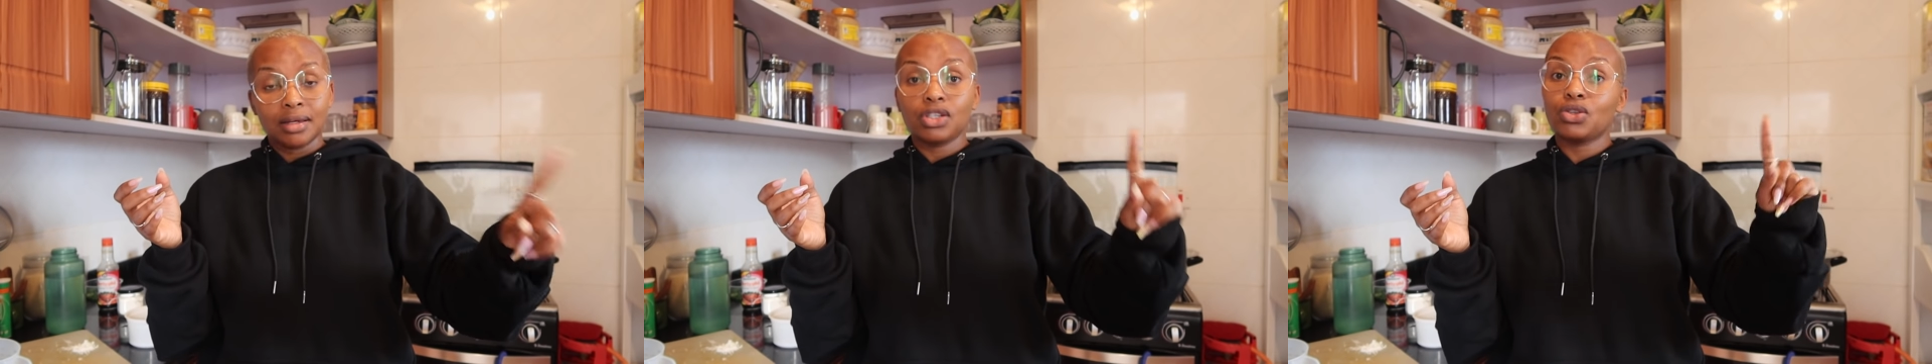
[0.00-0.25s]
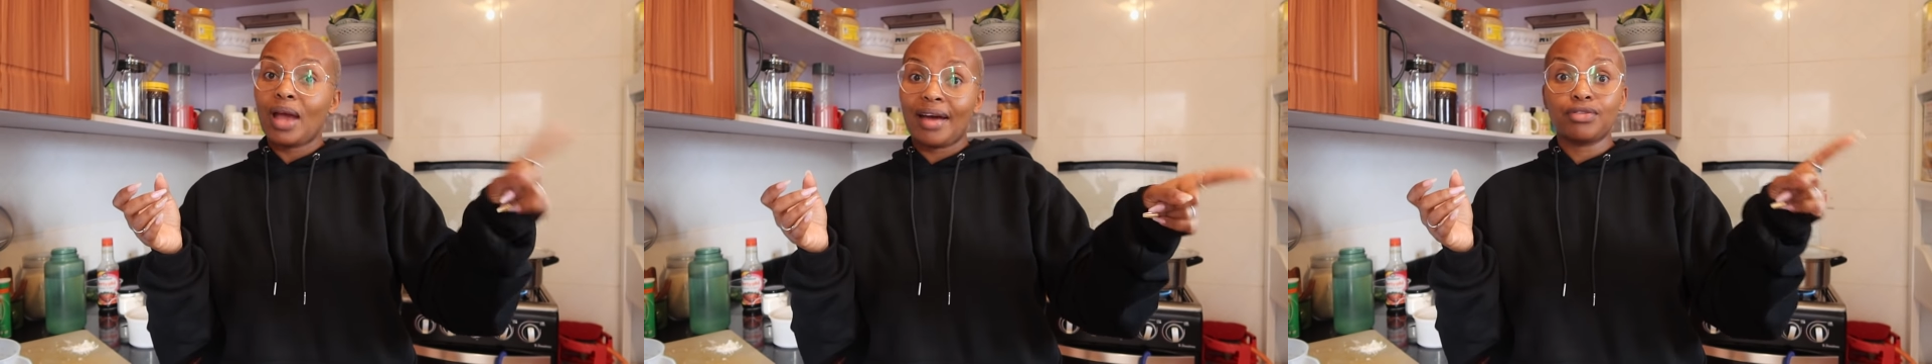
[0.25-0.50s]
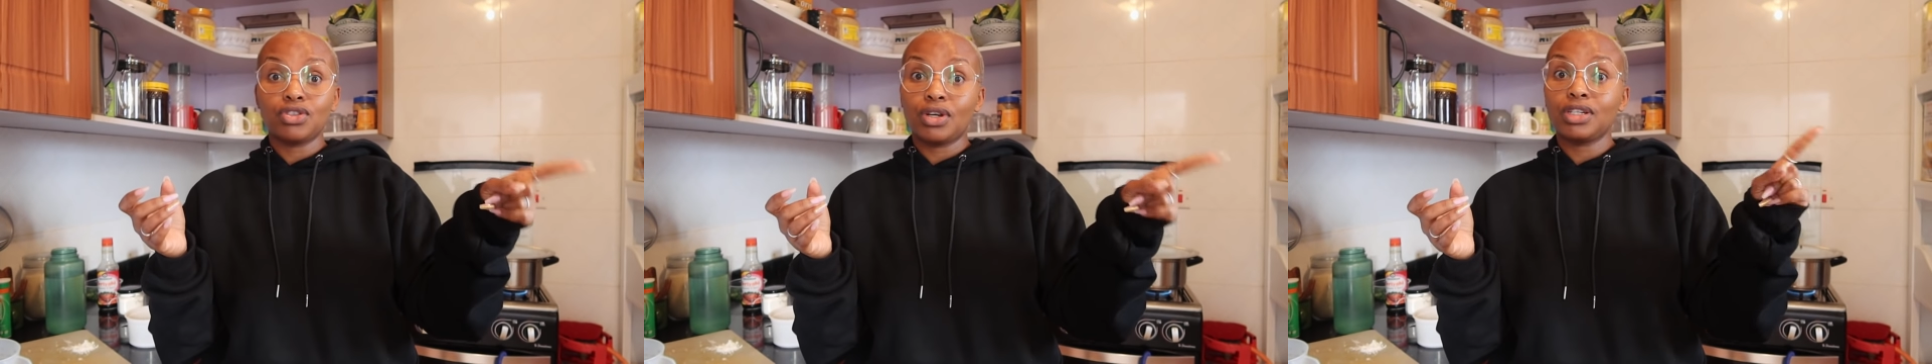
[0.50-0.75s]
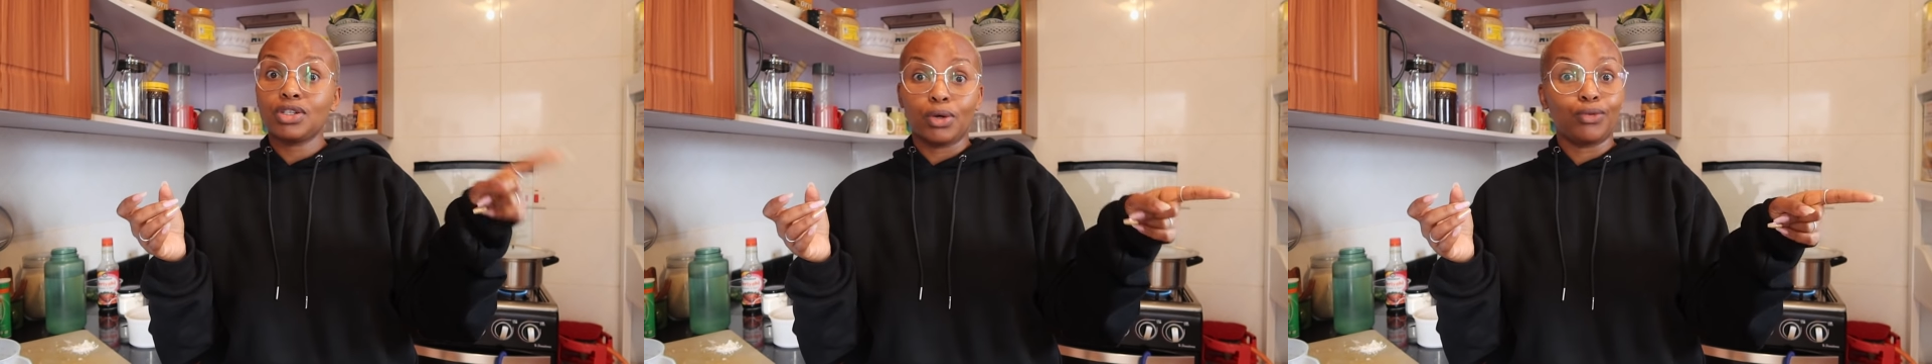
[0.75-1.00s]
because you have to
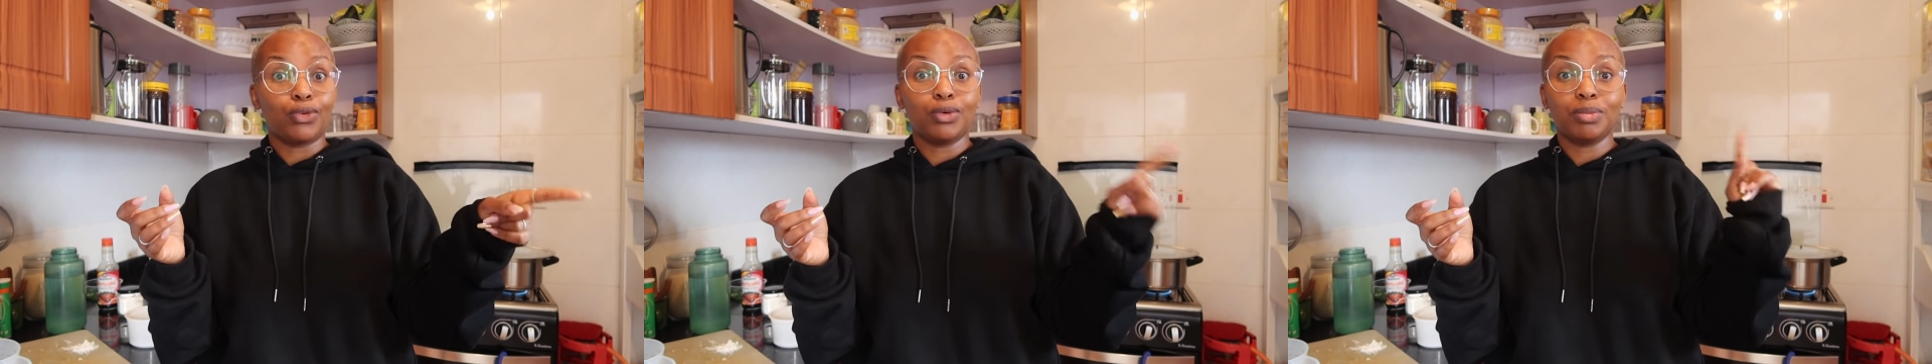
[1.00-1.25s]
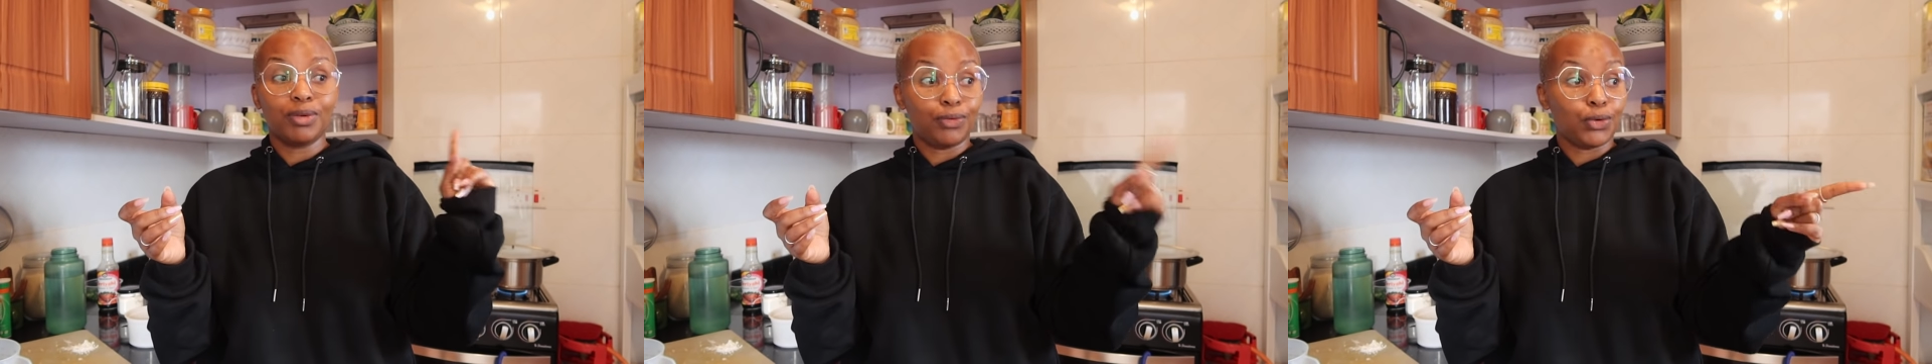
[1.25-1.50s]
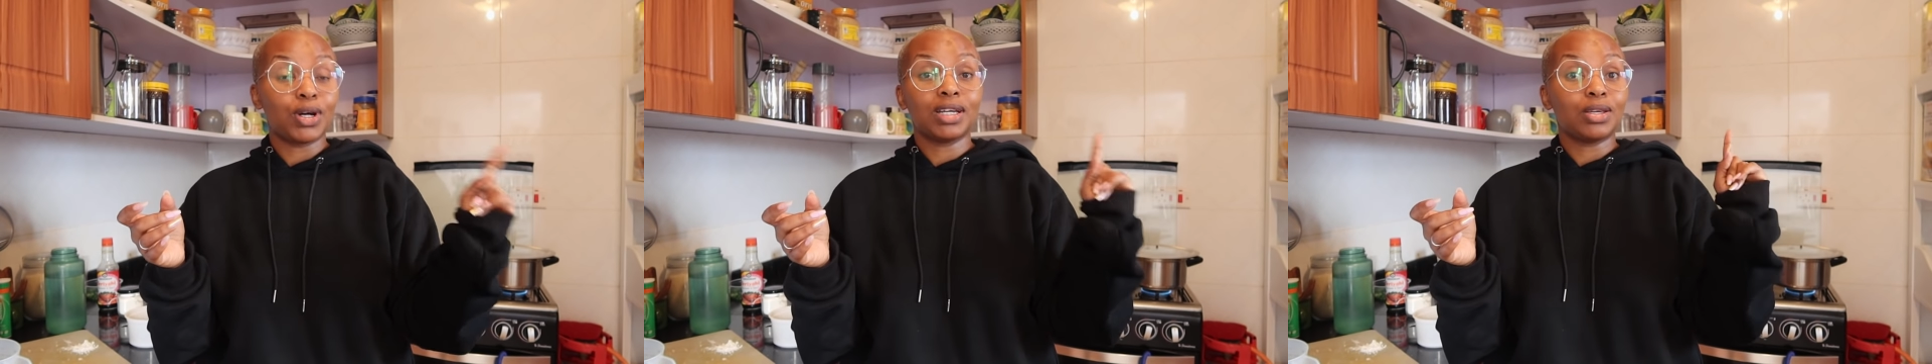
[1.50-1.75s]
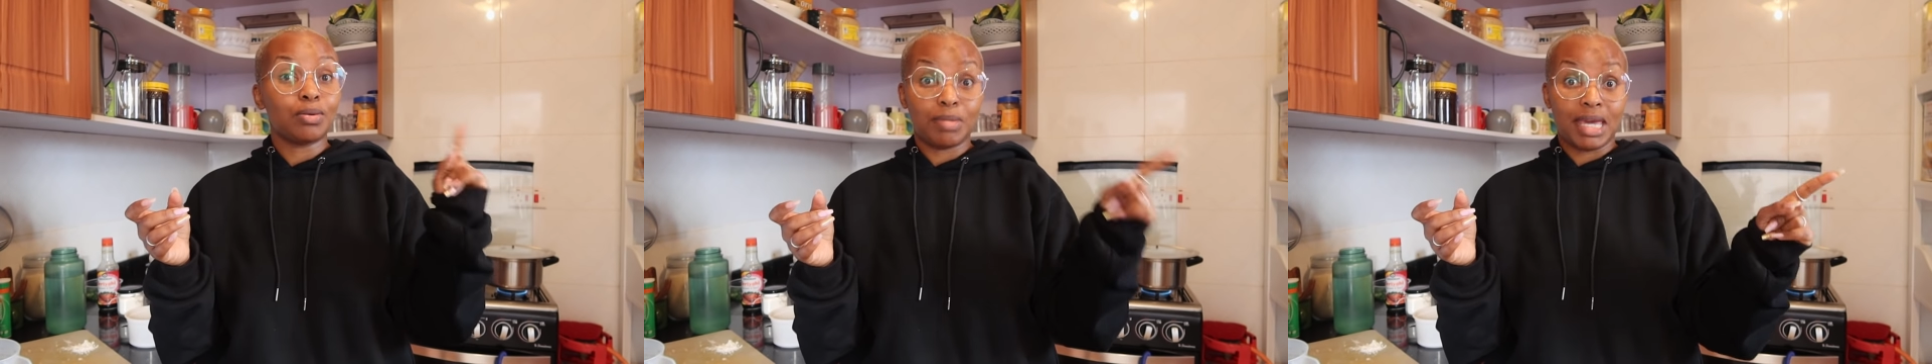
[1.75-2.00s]
drain tofu before
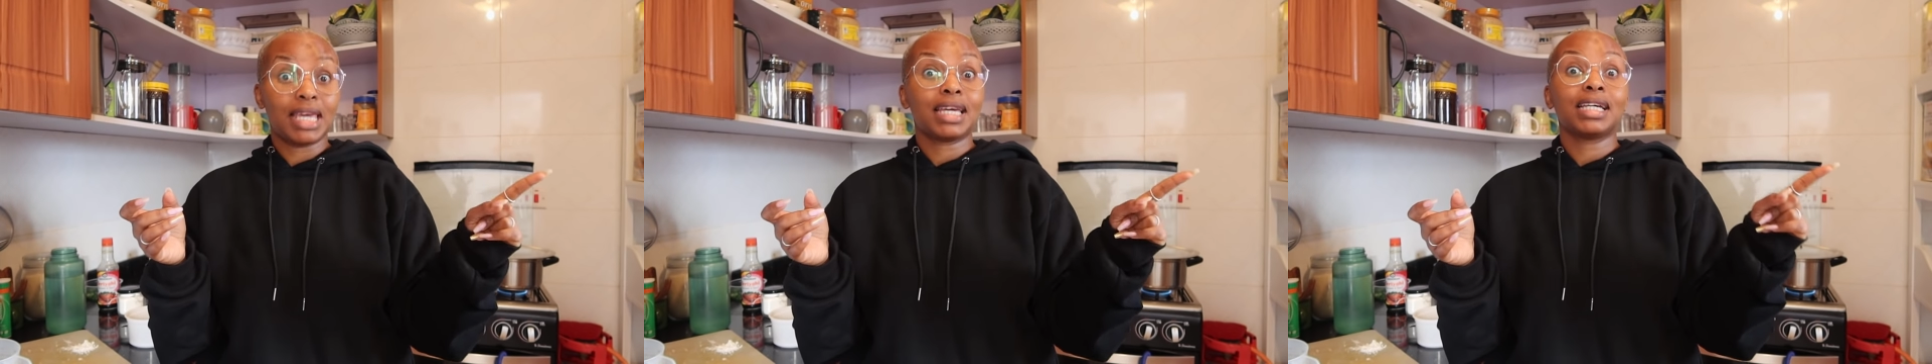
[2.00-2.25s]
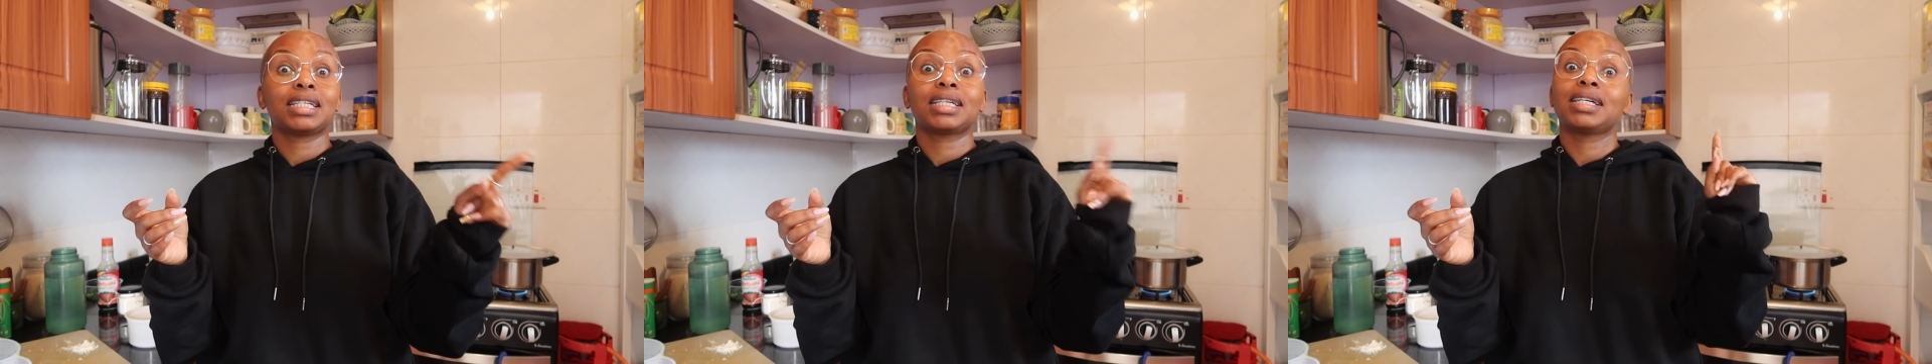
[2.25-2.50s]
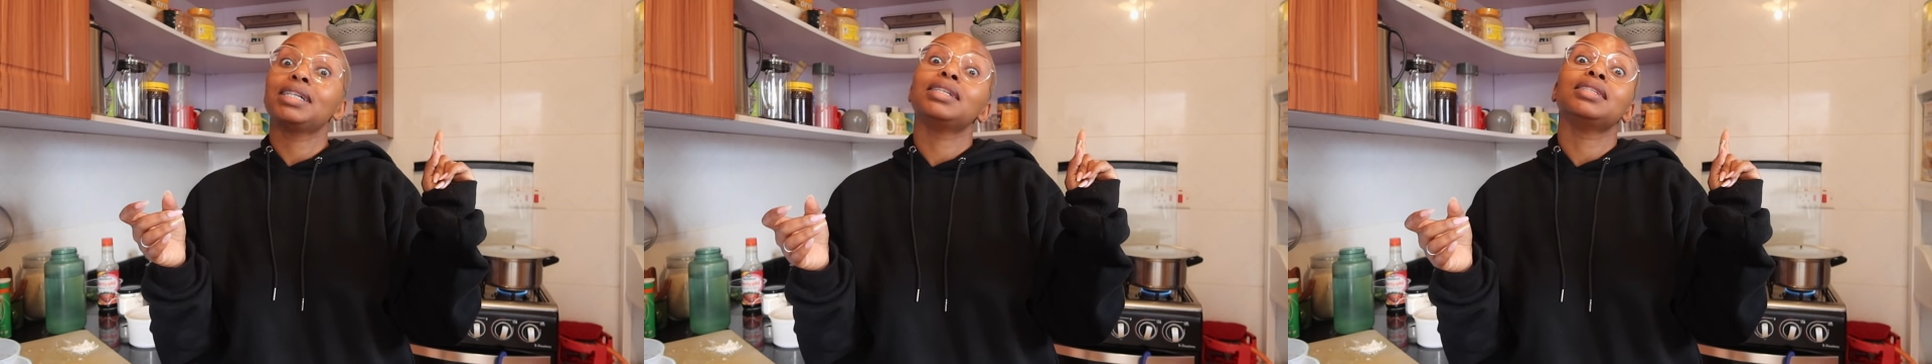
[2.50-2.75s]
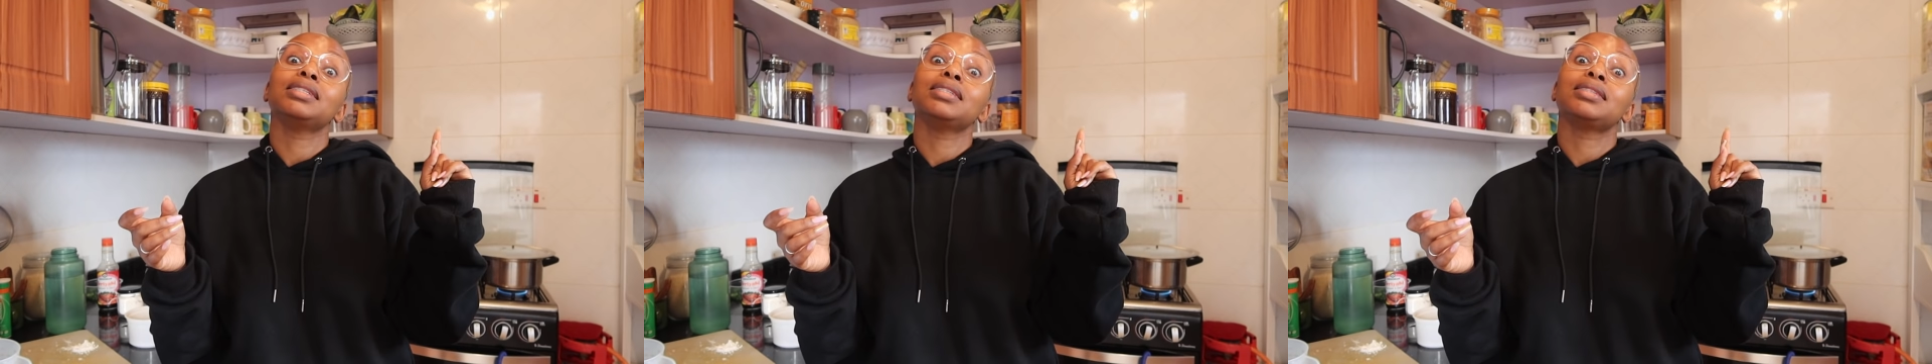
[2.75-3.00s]
you make it,
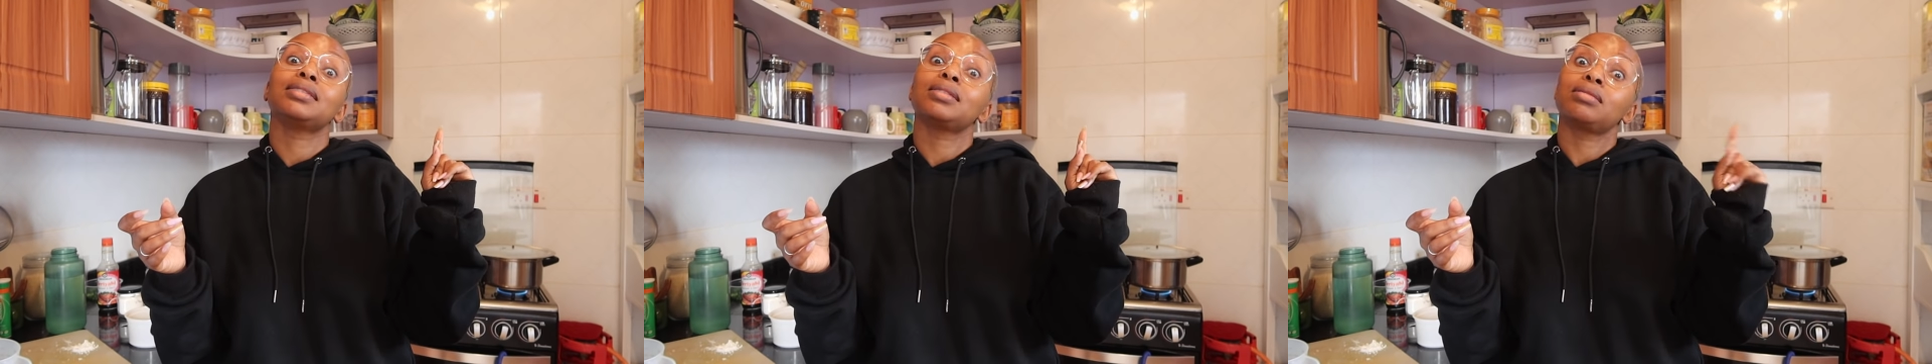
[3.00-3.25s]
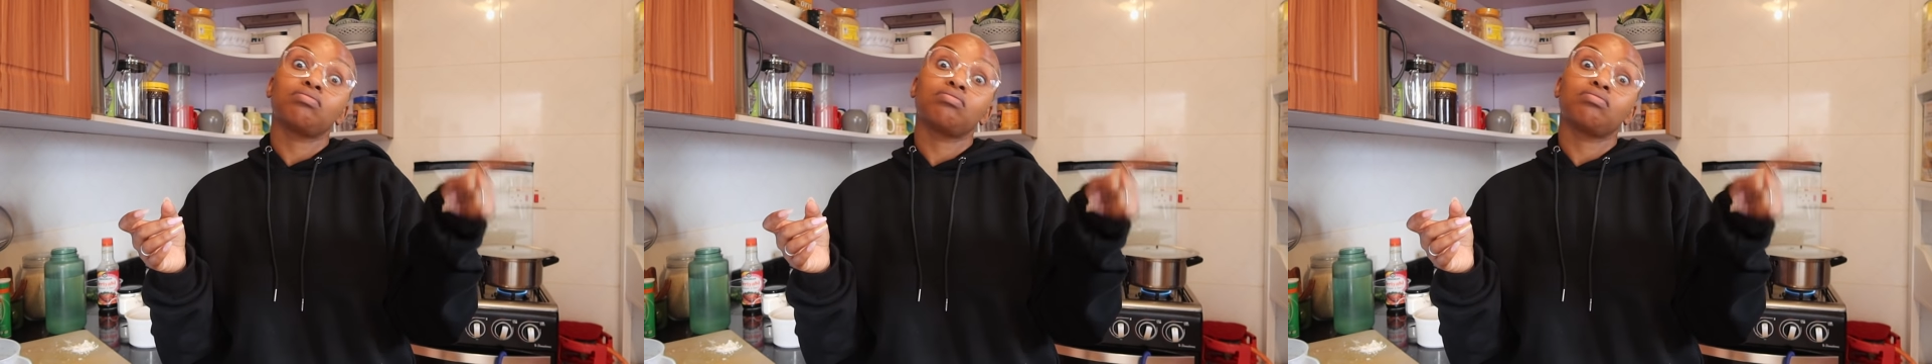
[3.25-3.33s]
because